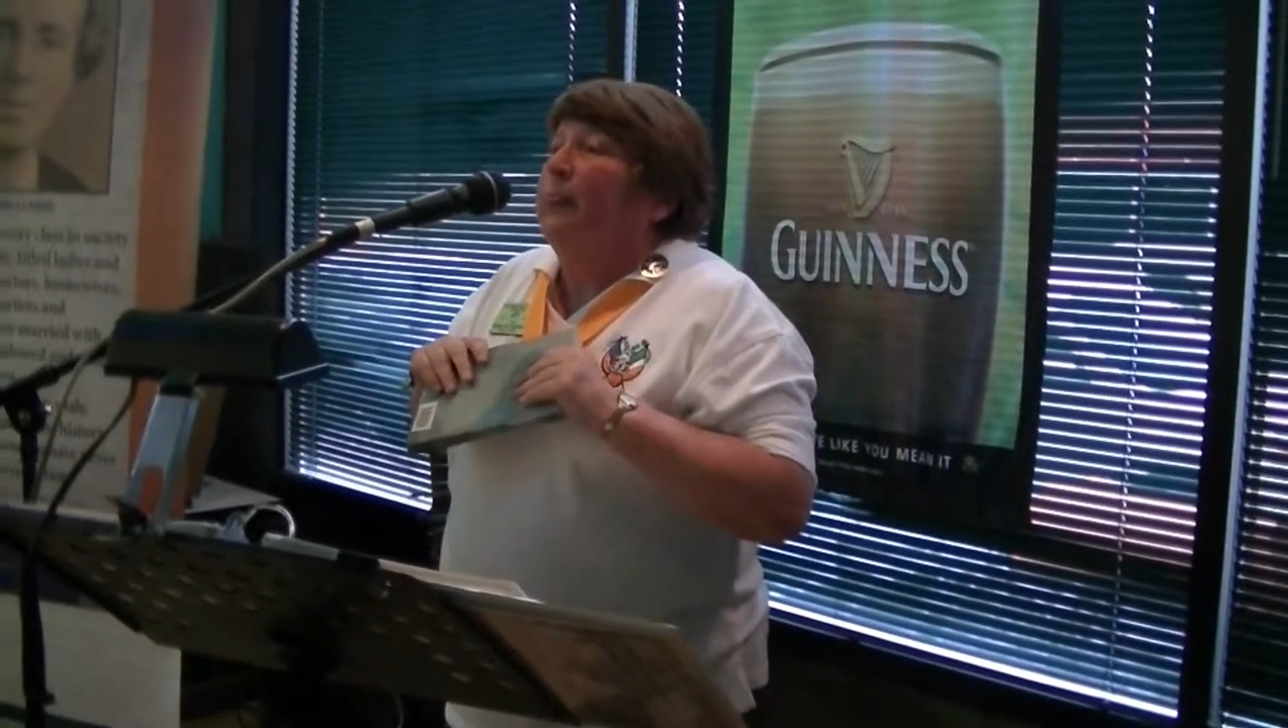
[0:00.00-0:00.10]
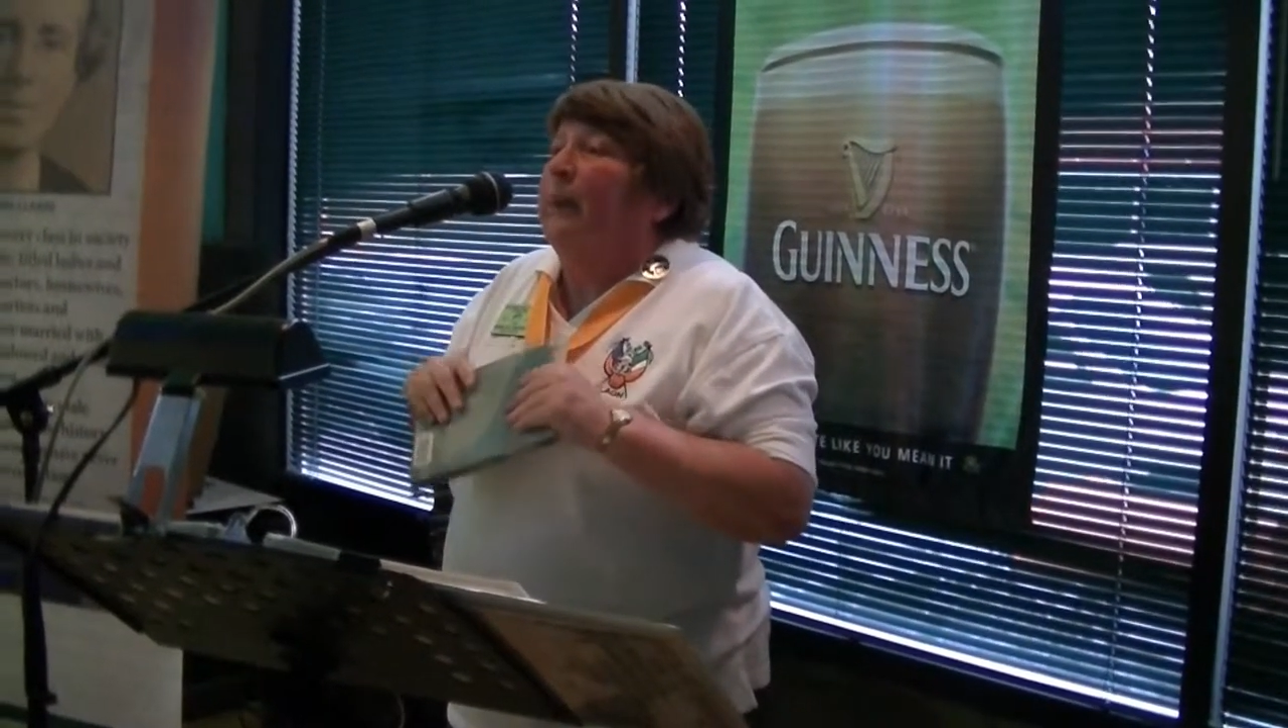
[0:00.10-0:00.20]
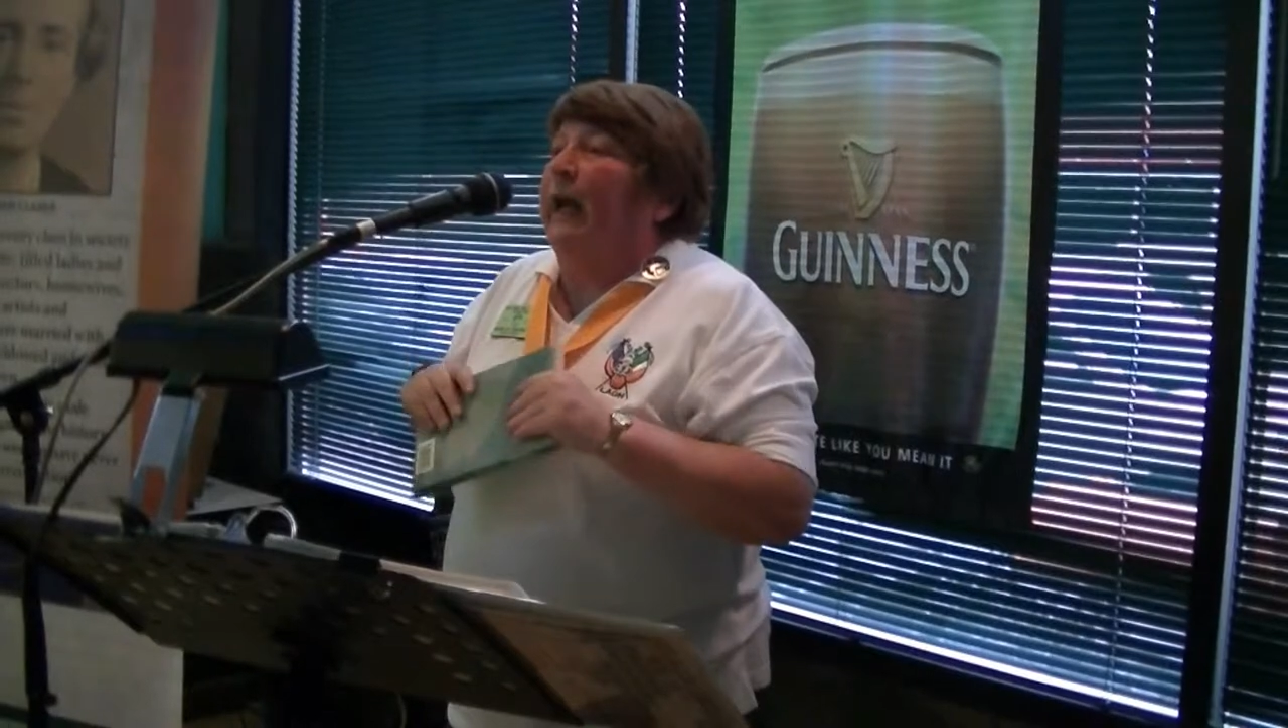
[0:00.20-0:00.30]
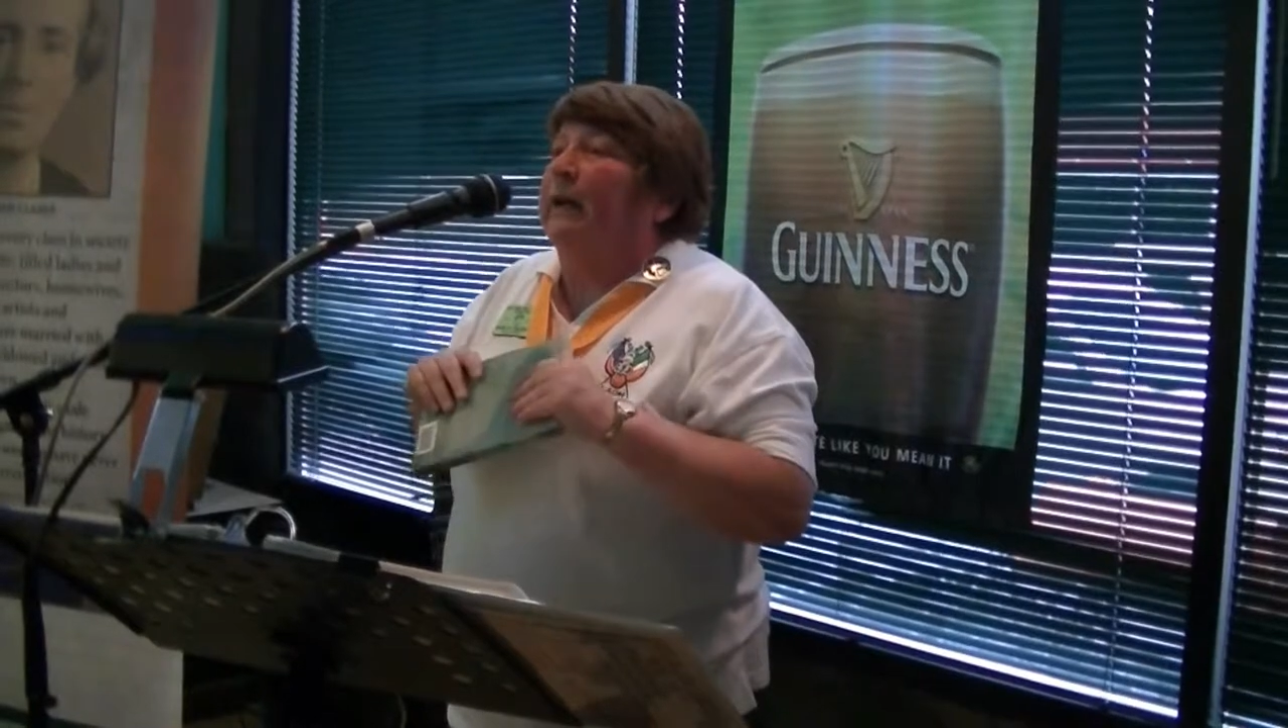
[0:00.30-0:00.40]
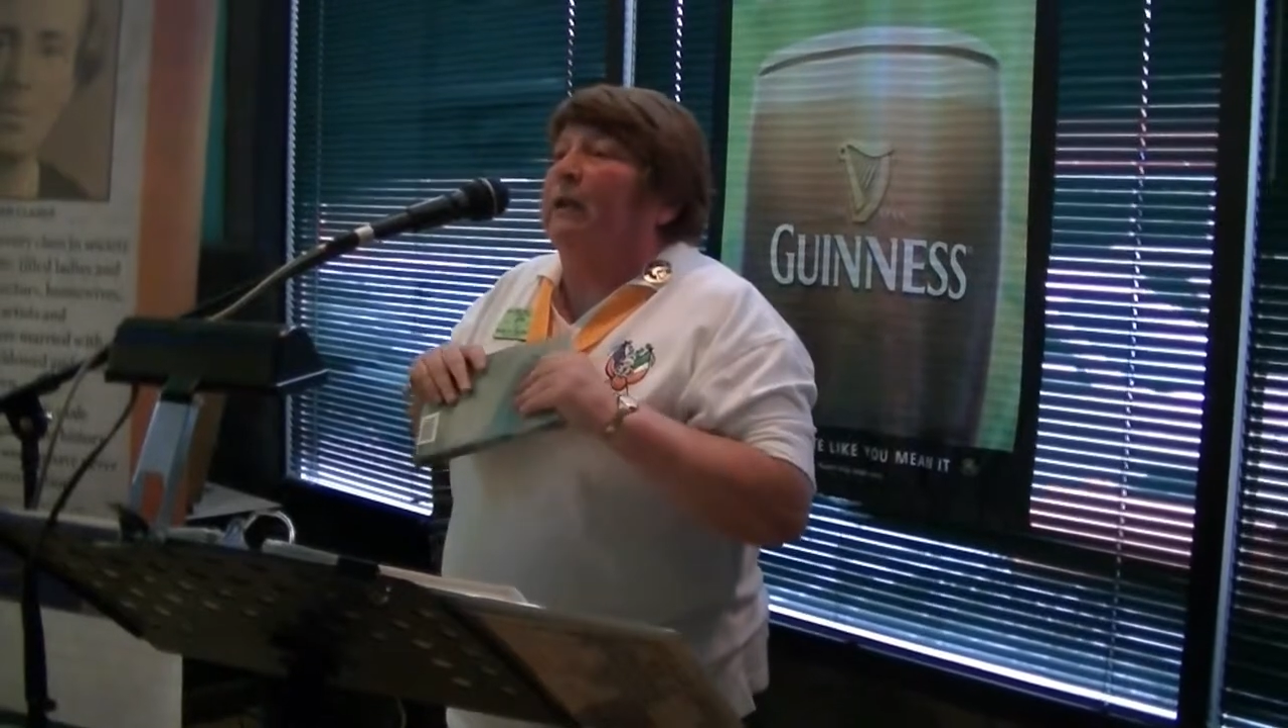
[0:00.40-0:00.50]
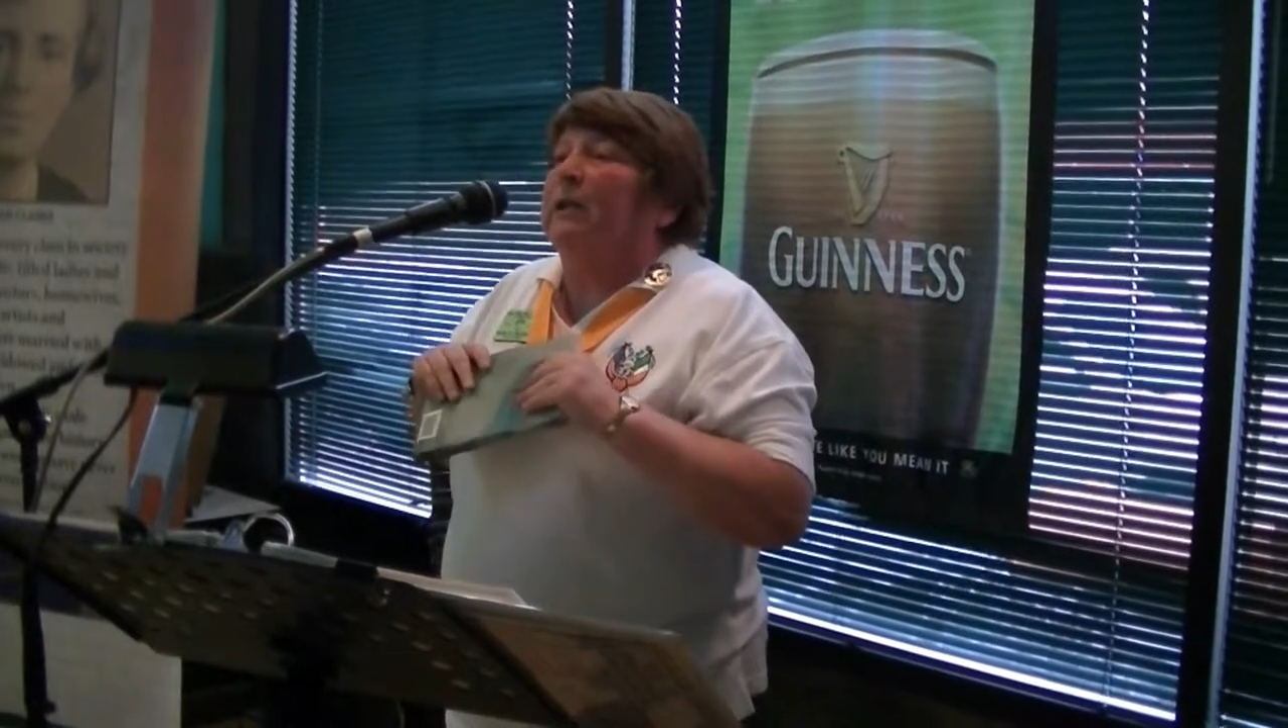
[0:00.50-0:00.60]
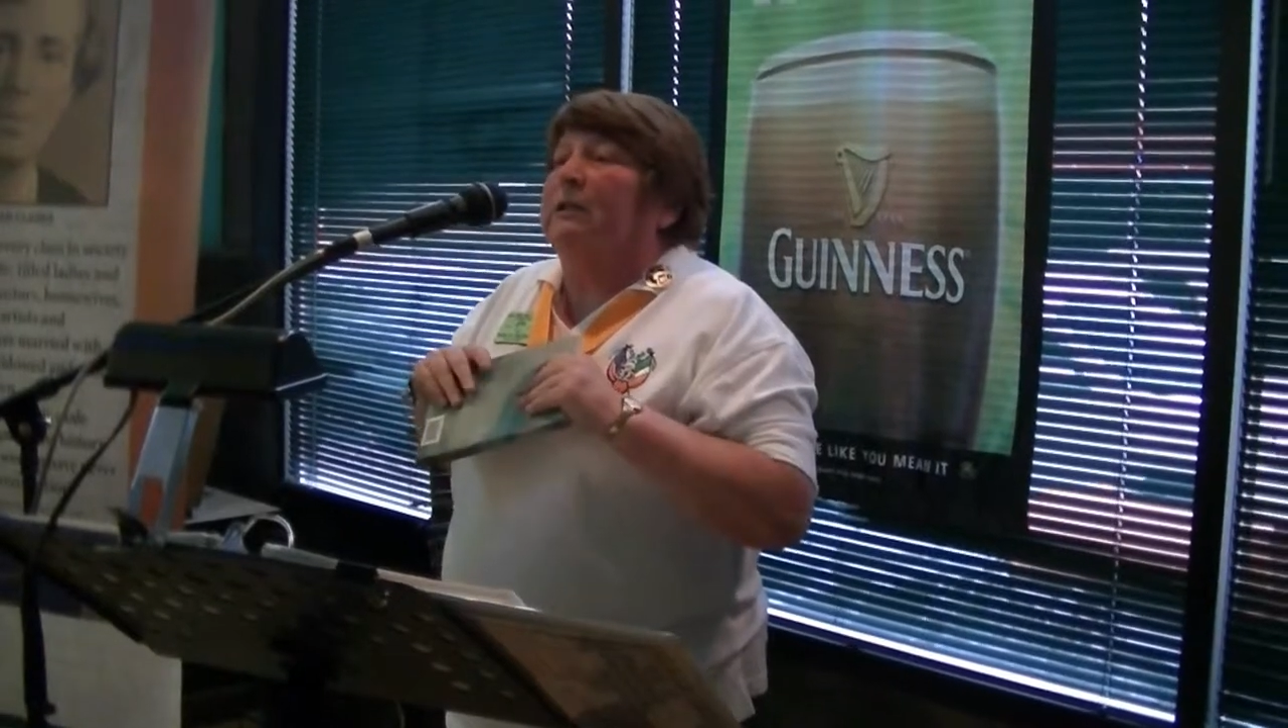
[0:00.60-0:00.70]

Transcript: that